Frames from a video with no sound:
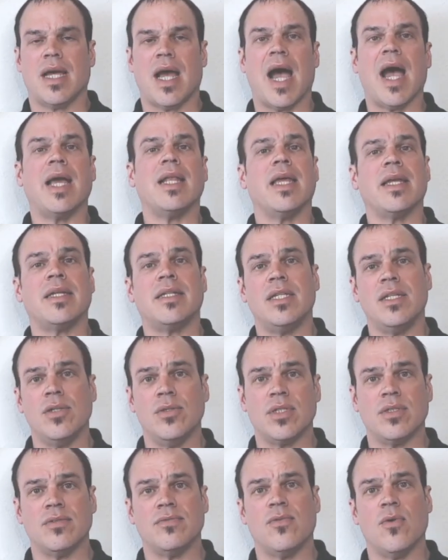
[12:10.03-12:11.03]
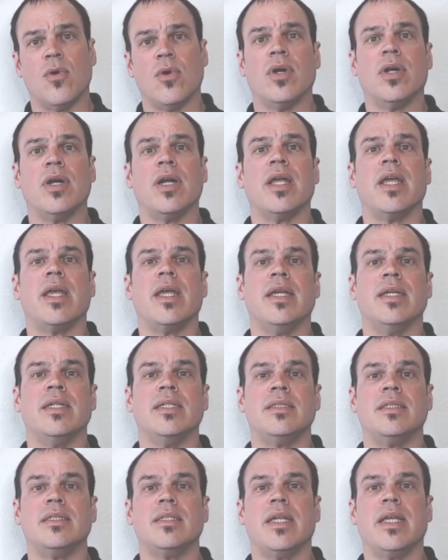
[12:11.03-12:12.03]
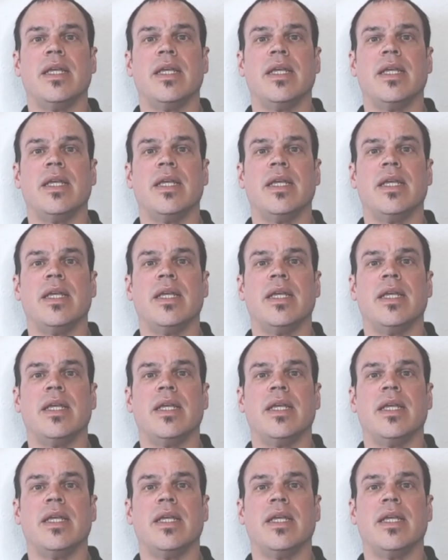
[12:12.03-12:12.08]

I like to use it for is